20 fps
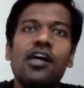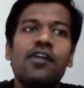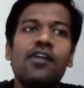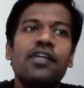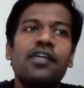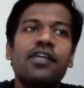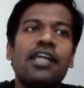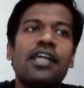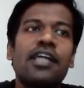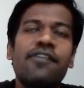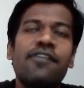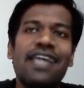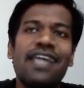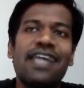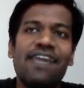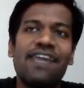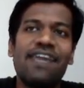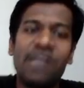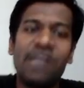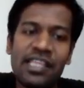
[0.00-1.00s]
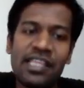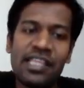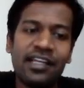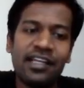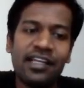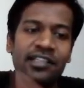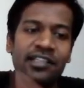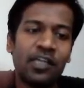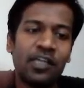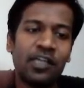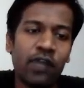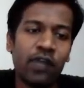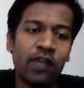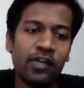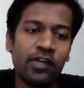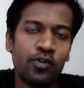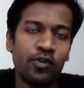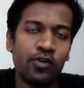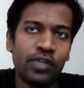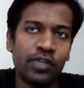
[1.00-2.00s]
we are covering everything that is required to
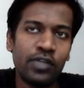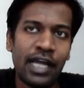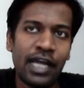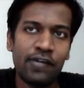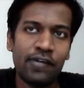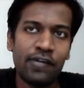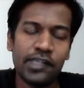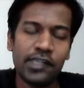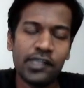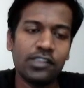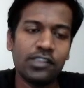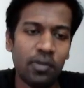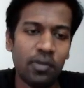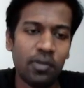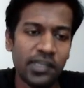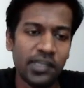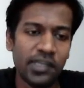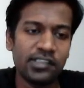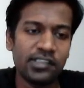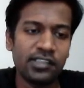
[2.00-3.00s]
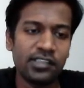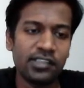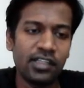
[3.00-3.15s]
know the advanced topics.